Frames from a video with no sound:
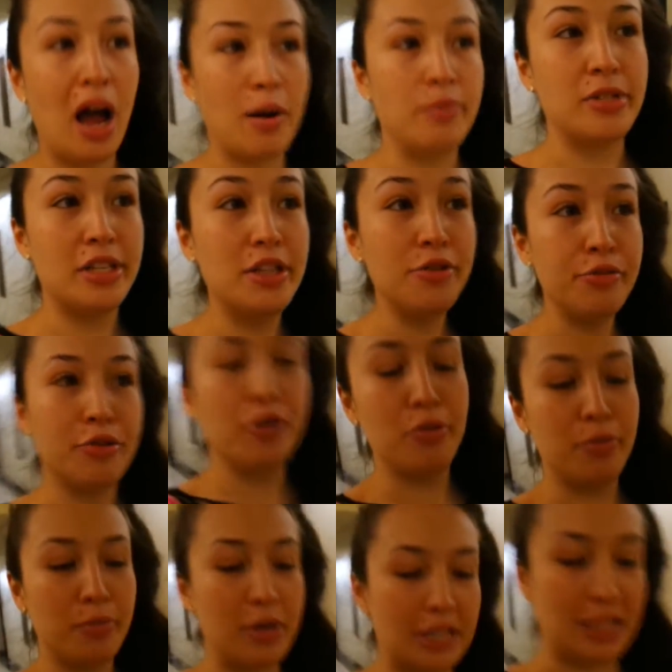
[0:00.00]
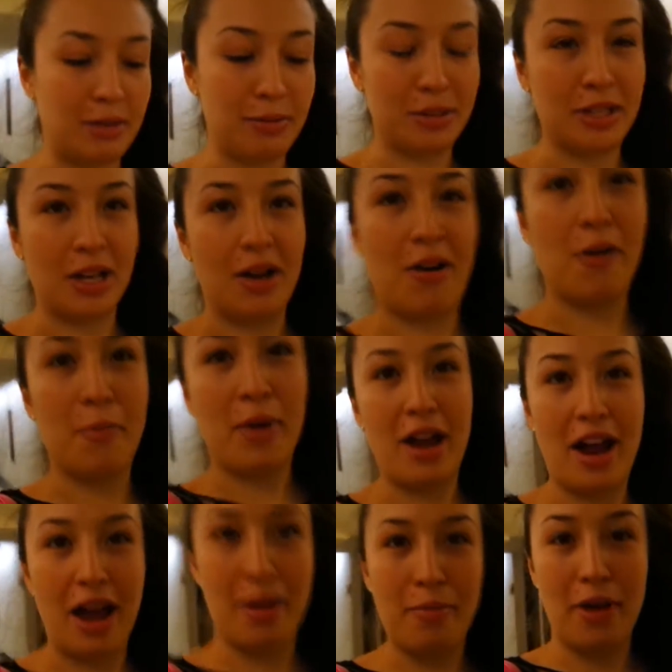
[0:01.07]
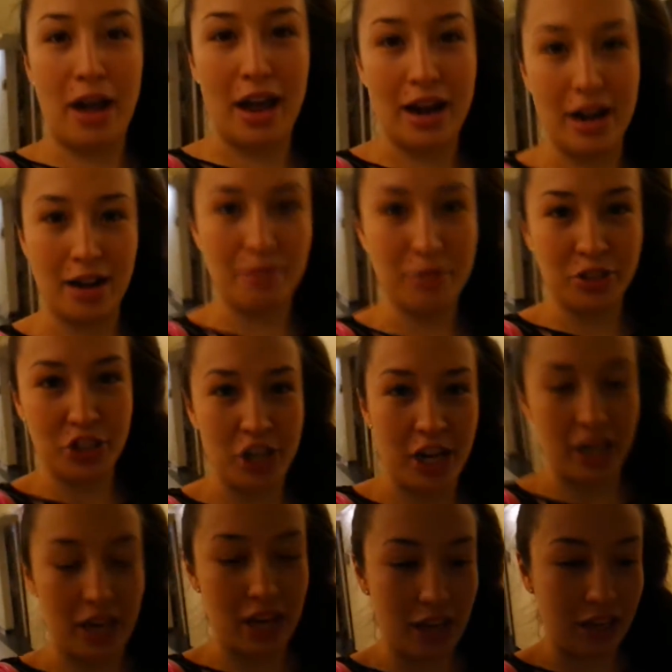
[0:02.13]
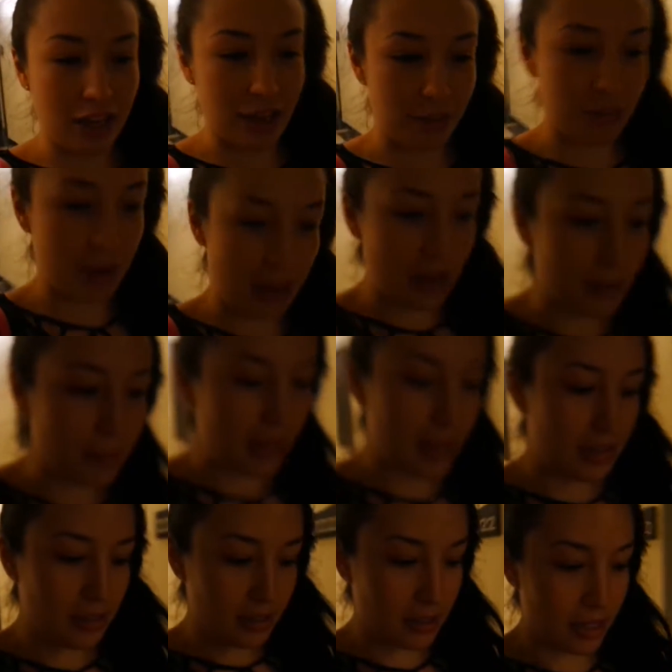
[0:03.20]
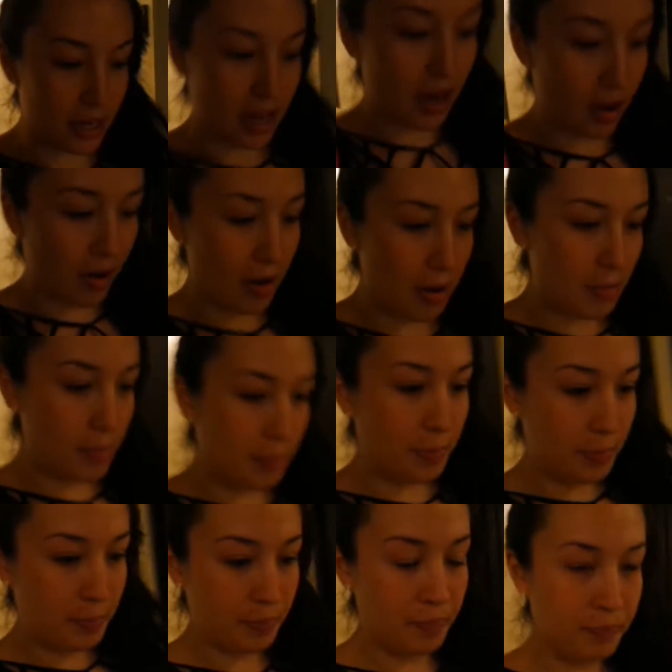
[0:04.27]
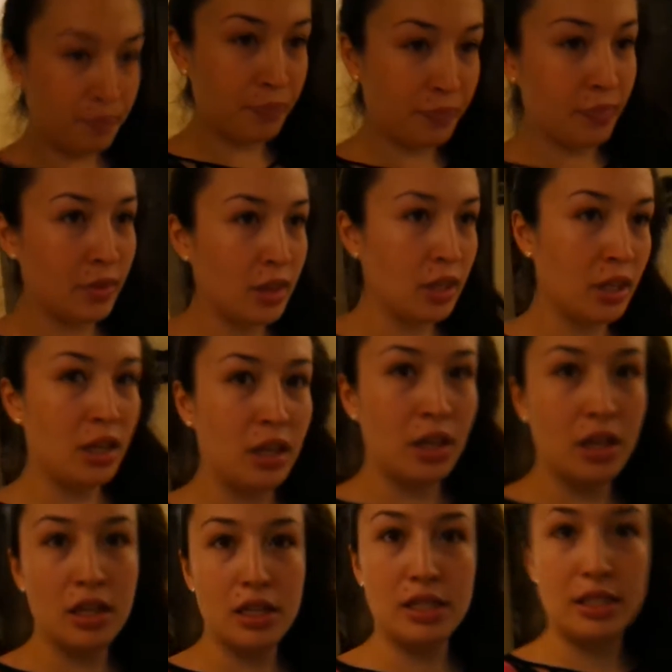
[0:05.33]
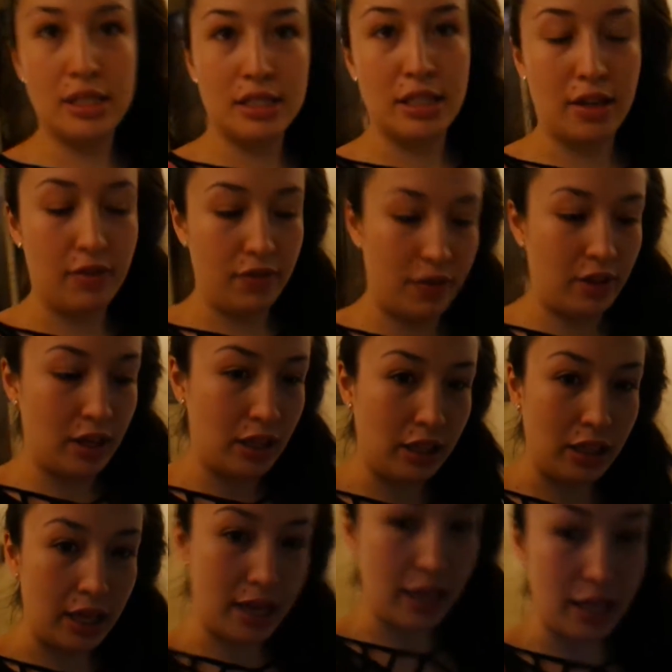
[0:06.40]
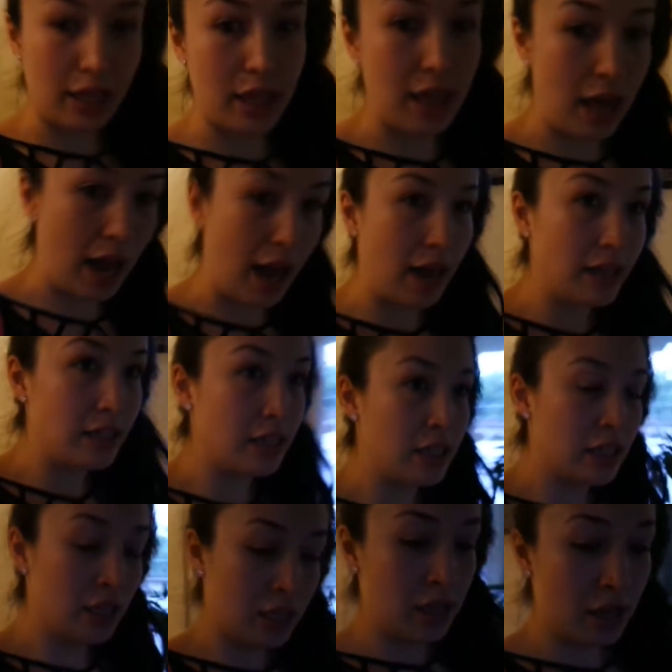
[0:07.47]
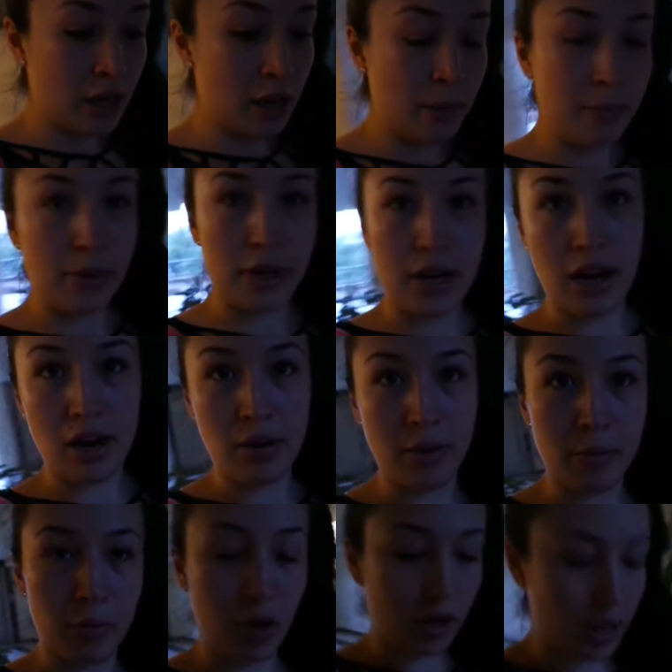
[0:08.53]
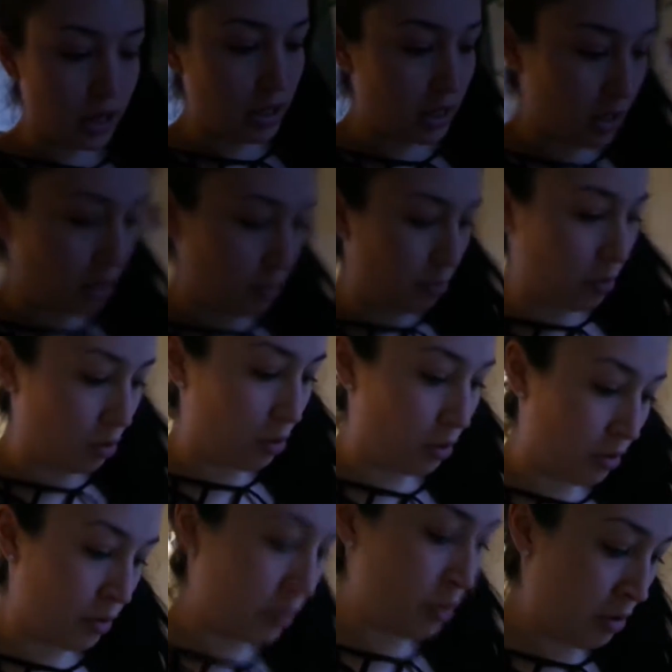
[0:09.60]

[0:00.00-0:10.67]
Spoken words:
I was in the room because I was on my iPad and I was checking like my emails and stuff like that. But now I'm walking to the pool.